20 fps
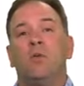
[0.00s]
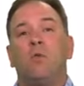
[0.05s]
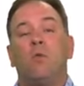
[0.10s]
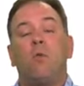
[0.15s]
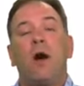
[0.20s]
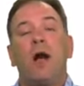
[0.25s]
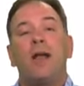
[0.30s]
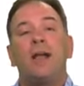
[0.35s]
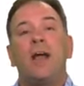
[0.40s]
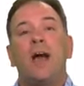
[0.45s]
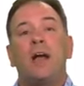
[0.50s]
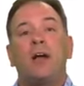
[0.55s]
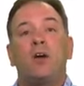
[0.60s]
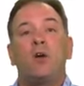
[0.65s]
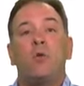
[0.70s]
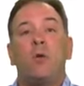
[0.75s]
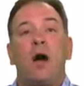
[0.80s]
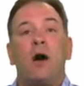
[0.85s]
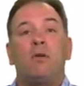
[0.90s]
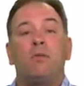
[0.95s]
Why not
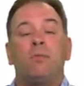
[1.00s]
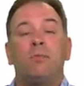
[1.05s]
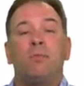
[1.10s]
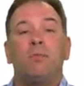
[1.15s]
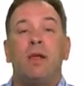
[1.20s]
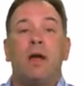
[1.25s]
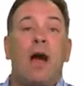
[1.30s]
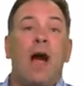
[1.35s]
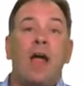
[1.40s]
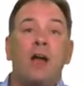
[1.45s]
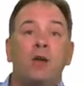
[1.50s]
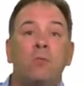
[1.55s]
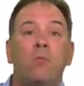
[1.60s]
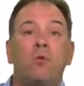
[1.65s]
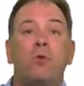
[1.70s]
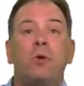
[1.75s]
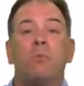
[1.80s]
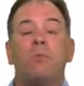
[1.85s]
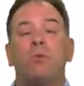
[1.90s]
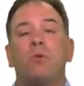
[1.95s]
go out and hire
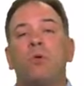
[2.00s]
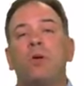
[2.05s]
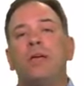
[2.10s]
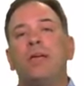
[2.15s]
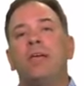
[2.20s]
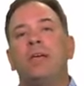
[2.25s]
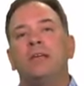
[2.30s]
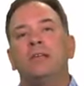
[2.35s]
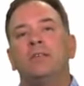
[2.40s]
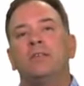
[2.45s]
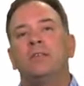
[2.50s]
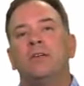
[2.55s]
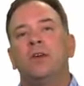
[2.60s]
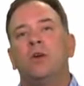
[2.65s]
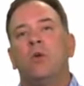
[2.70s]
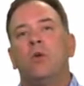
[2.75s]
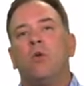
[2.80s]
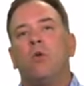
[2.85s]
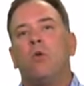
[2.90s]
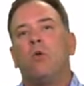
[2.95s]
more employees?
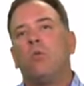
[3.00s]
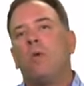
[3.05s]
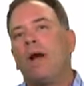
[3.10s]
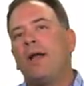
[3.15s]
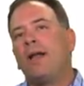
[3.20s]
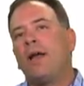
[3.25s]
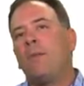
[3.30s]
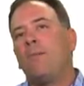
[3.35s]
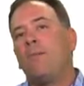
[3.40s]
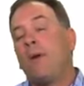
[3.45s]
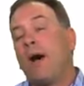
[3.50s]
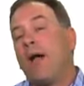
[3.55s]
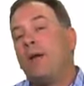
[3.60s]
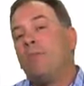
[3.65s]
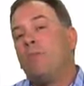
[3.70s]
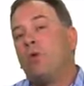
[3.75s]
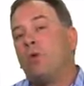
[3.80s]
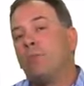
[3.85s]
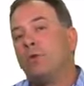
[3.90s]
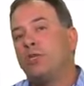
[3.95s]
Or why not buy
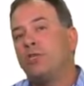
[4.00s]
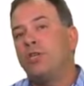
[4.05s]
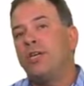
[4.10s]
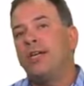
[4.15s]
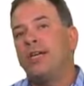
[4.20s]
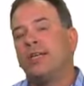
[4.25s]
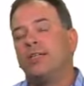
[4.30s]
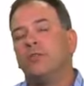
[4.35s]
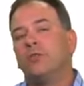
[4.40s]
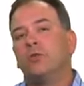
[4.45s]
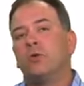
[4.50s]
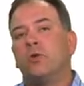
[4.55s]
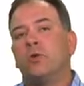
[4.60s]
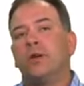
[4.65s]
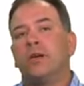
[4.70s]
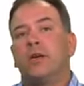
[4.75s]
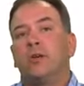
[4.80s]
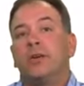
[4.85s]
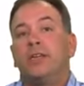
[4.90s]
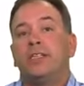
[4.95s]
more machines or
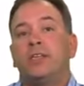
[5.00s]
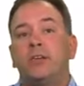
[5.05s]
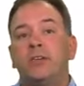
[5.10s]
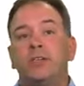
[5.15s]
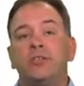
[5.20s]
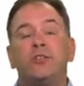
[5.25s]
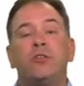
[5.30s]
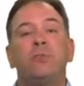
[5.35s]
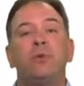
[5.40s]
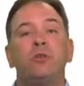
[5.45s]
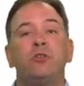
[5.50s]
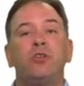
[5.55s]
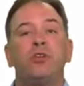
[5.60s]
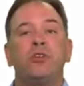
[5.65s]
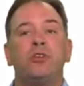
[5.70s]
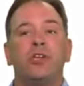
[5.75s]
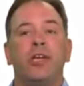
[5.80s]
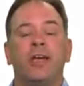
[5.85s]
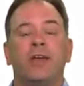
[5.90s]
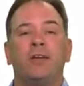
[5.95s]
increase our
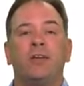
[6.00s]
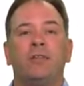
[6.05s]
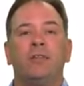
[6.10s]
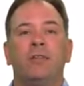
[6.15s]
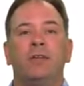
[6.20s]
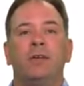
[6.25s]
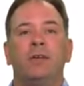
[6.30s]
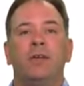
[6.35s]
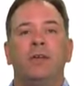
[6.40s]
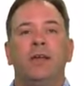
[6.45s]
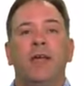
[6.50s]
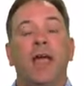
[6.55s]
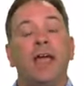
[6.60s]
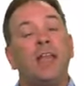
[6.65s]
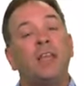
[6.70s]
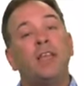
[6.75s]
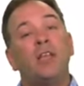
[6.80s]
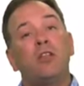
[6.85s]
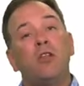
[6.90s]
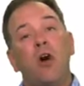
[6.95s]
distribution channel?
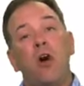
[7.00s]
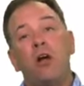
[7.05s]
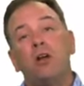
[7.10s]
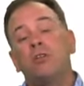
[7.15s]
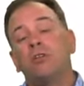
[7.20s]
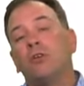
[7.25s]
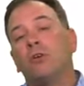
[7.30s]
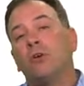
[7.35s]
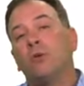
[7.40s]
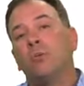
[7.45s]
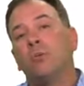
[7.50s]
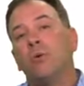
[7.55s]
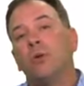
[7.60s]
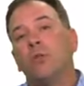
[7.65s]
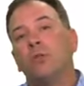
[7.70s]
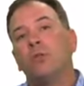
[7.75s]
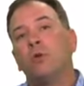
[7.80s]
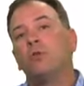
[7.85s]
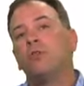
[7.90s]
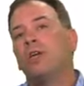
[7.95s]
And in the long term,
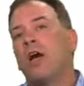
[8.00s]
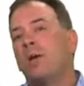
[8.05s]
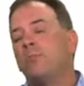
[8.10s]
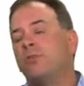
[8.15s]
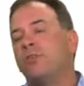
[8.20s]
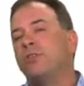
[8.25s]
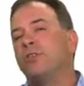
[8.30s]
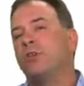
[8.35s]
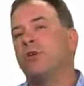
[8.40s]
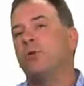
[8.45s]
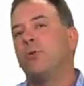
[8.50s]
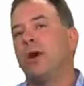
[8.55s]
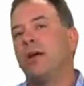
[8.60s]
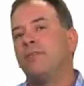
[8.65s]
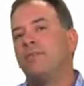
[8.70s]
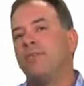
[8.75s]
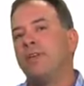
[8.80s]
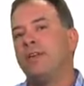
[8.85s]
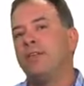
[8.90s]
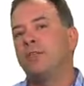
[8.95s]
those options are
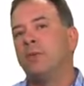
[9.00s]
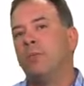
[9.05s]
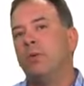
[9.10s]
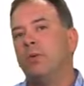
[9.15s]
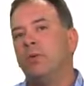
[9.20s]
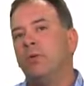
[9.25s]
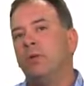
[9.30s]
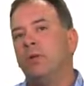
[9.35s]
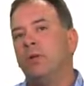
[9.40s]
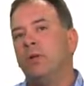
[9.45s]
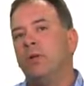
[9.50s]
quite feasible.